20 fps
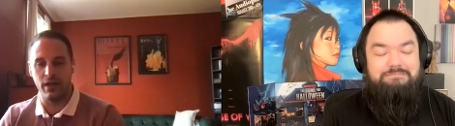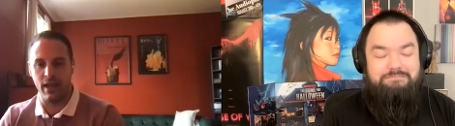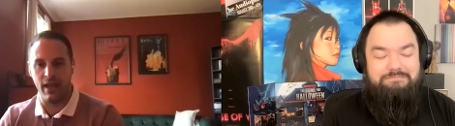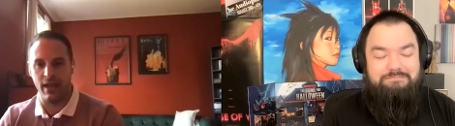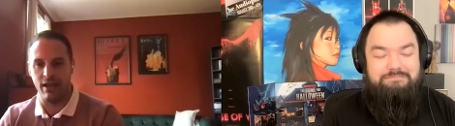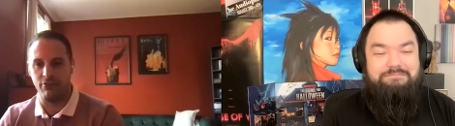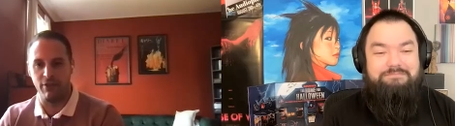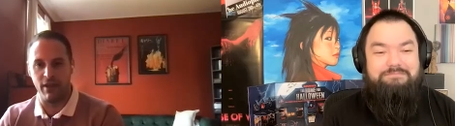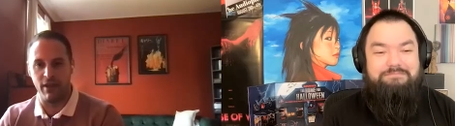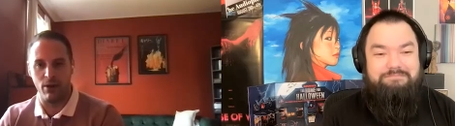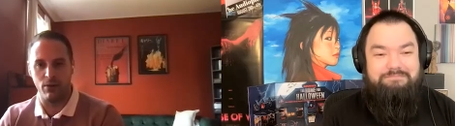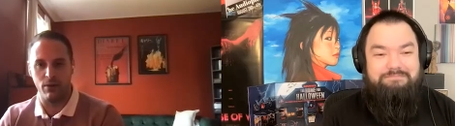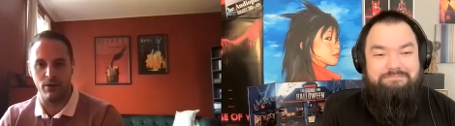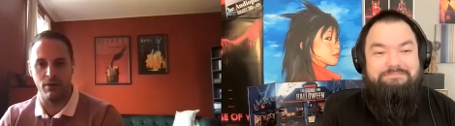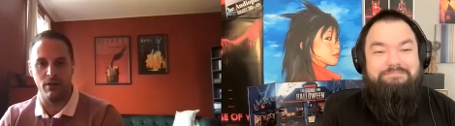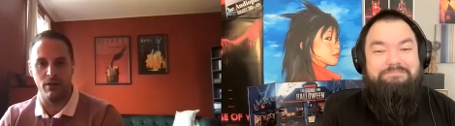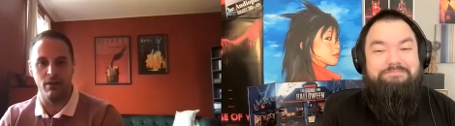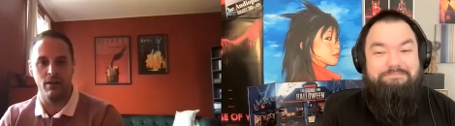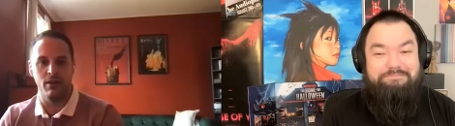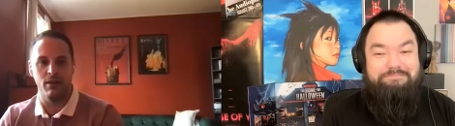Speaker 1: and a half
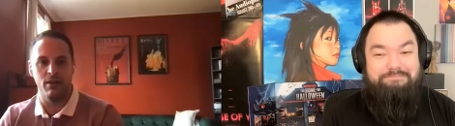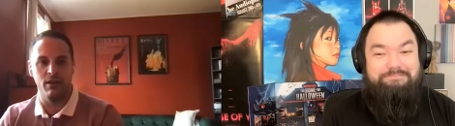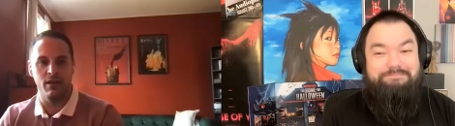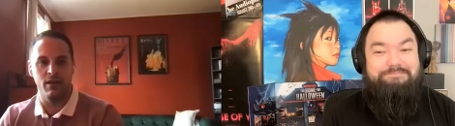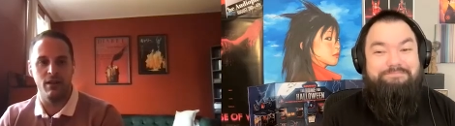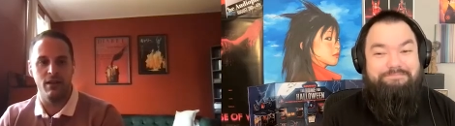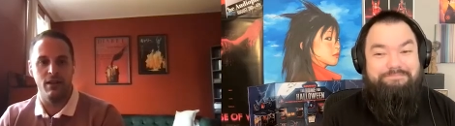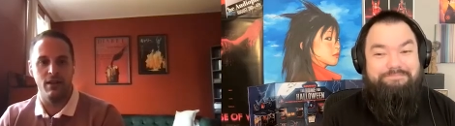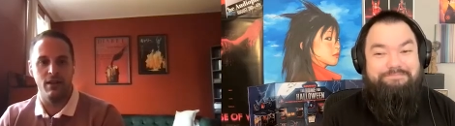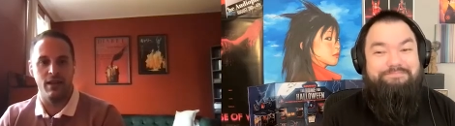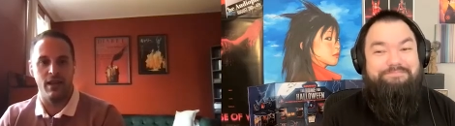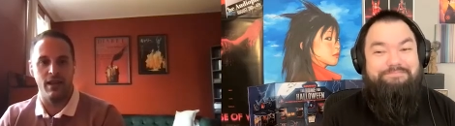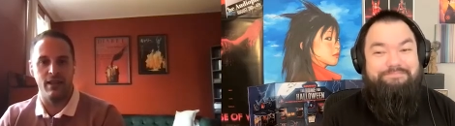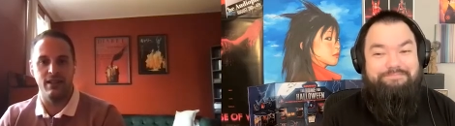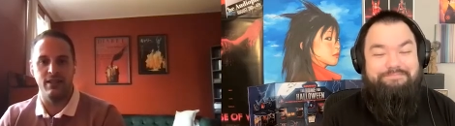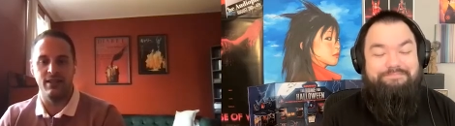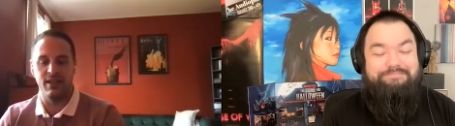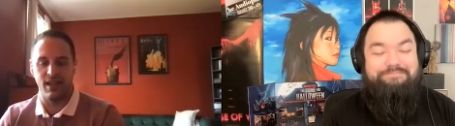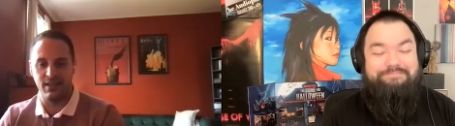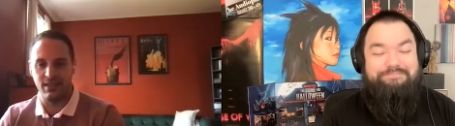hour
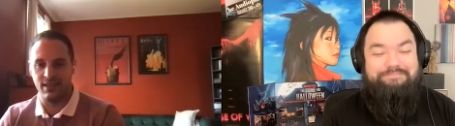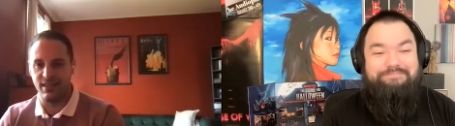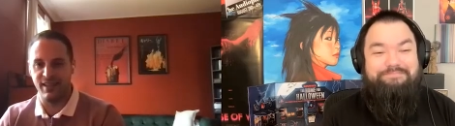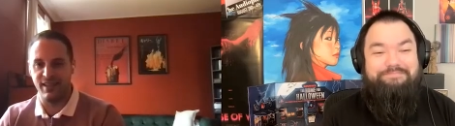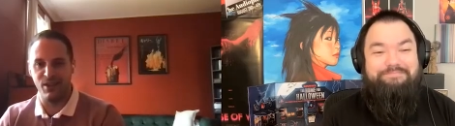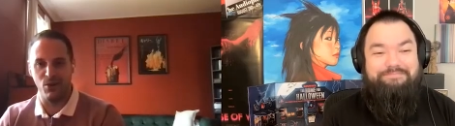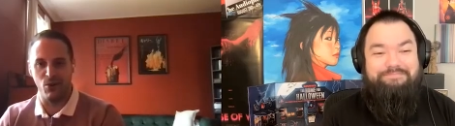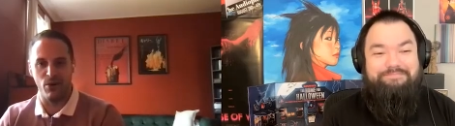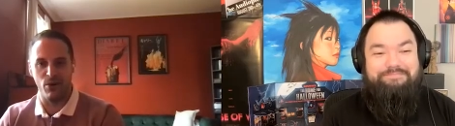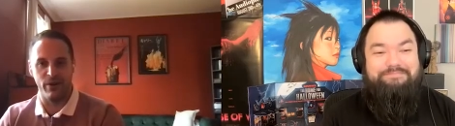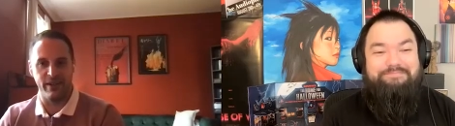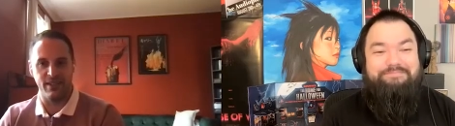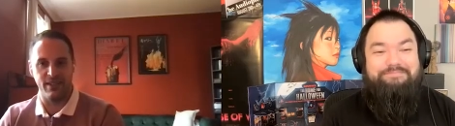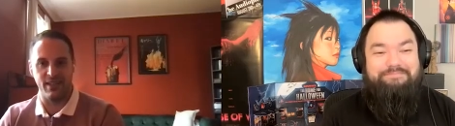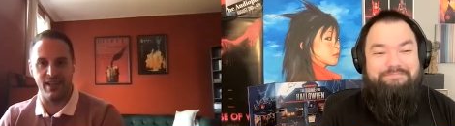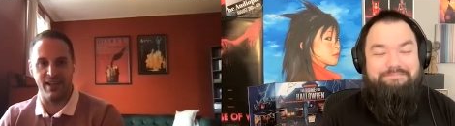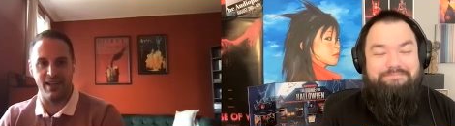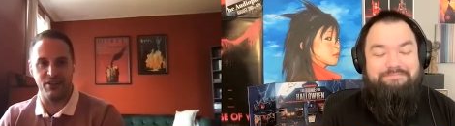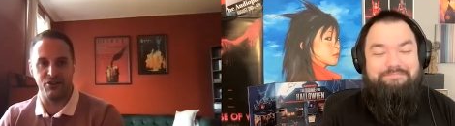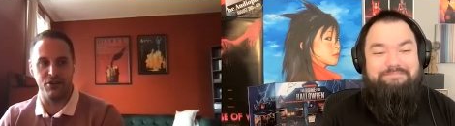intensely gory
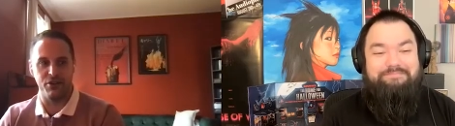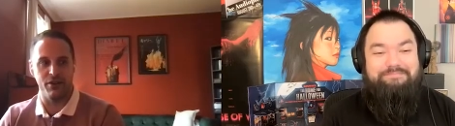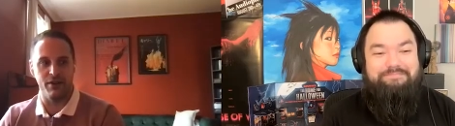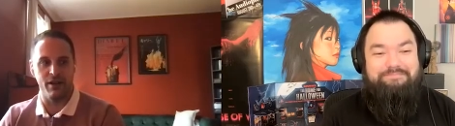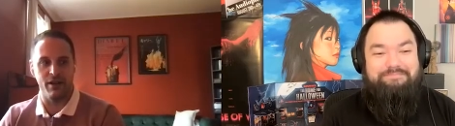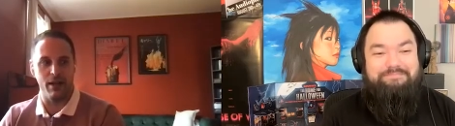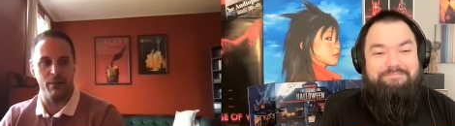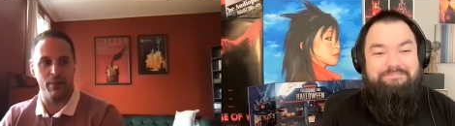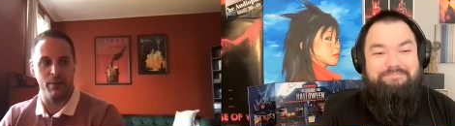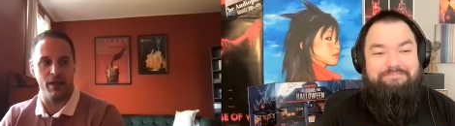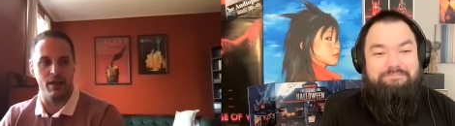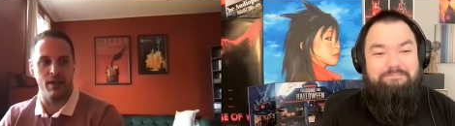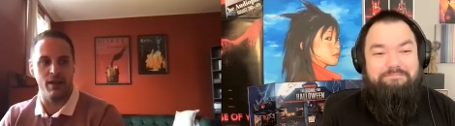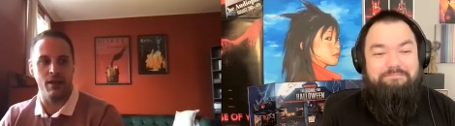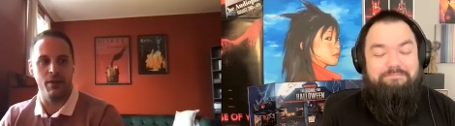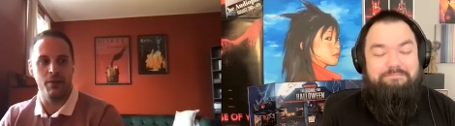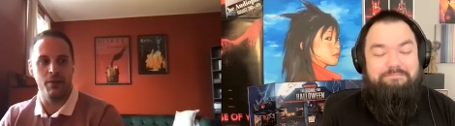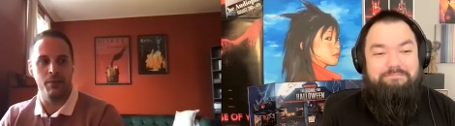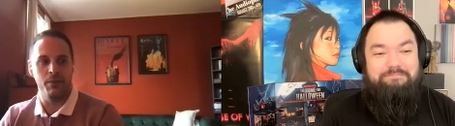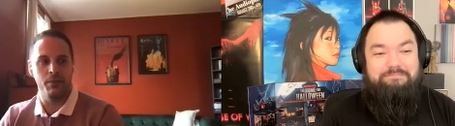slasher. I
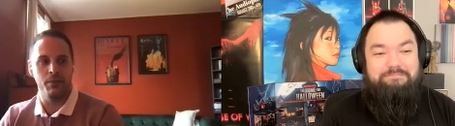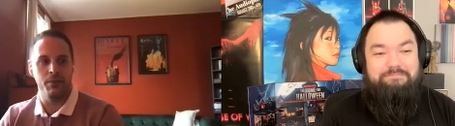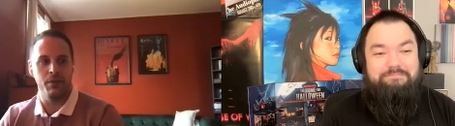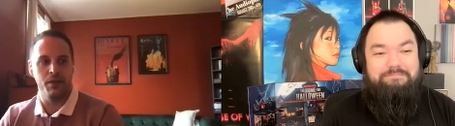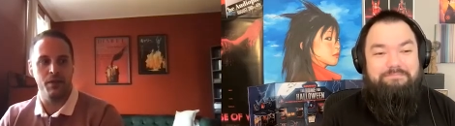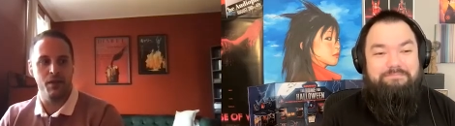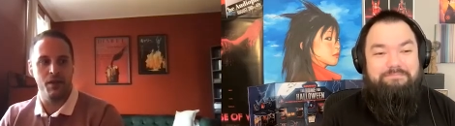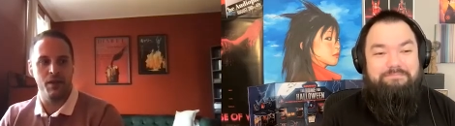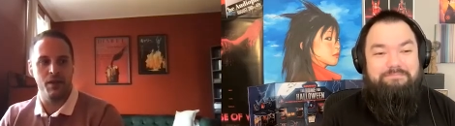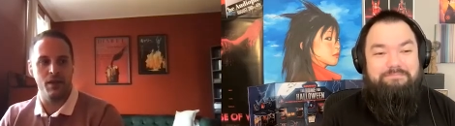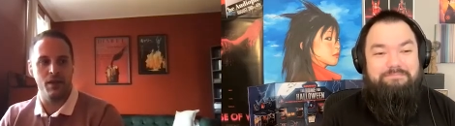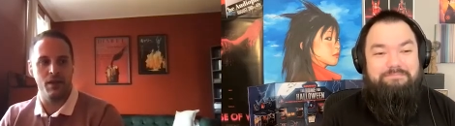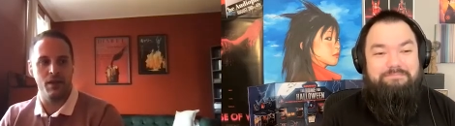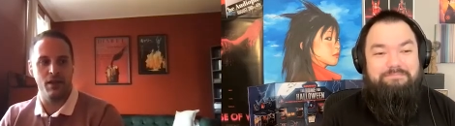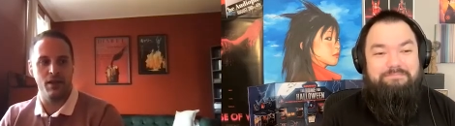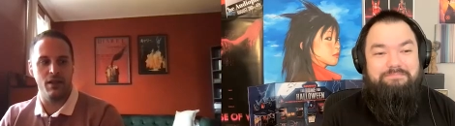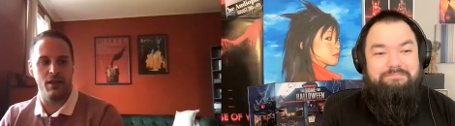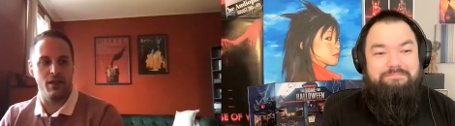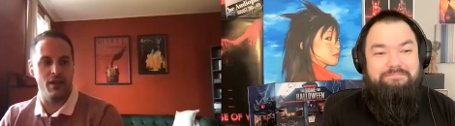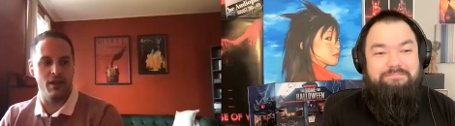mean,
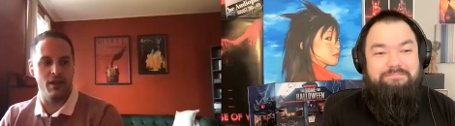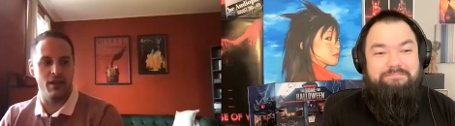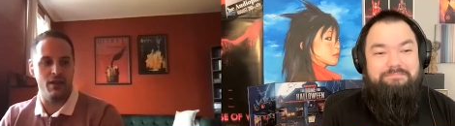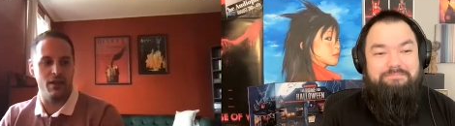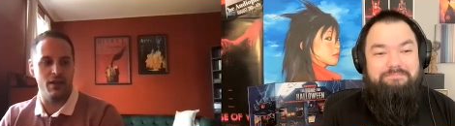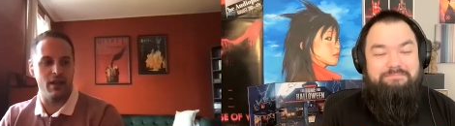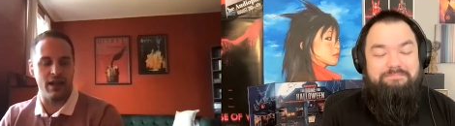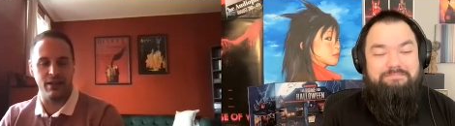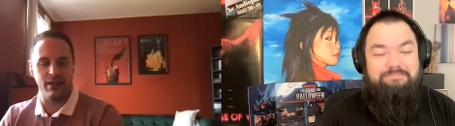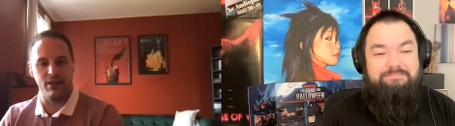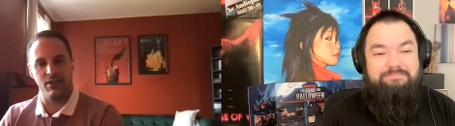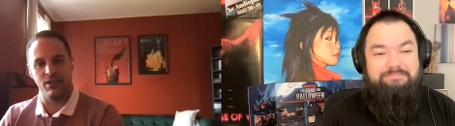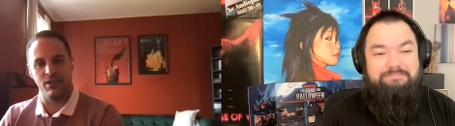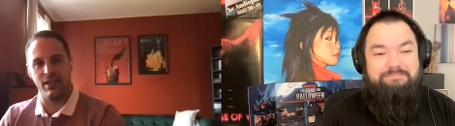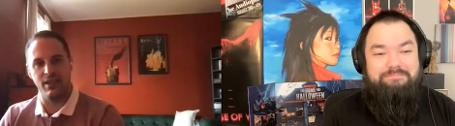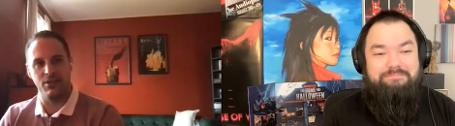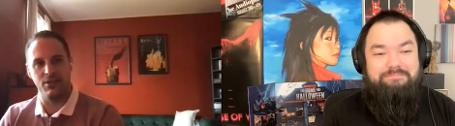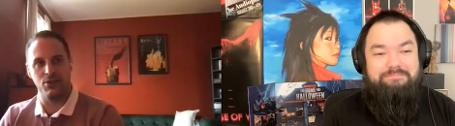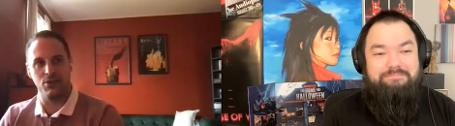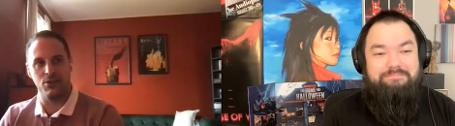it, I,
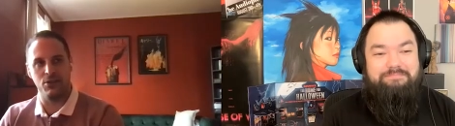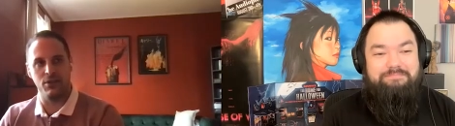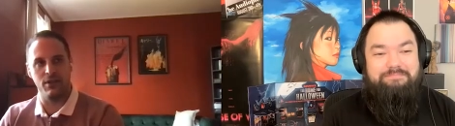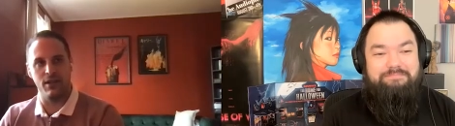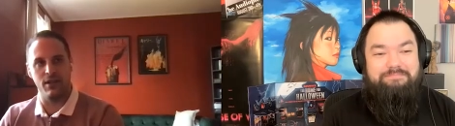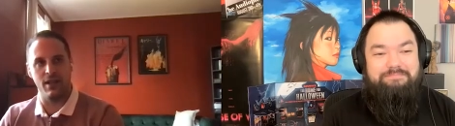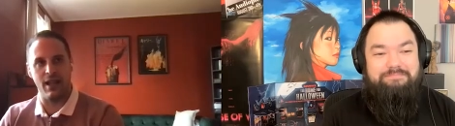it's